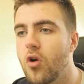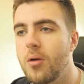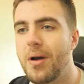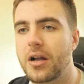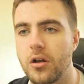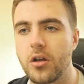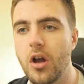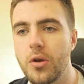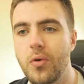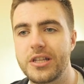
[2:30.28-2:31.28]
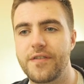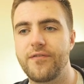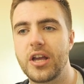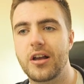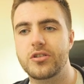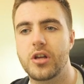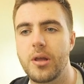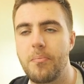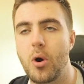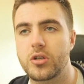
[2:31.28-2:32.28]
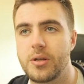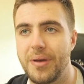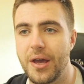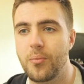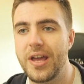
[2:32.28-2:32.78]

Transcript: right back, I kind of wanted to think outside the box a bit,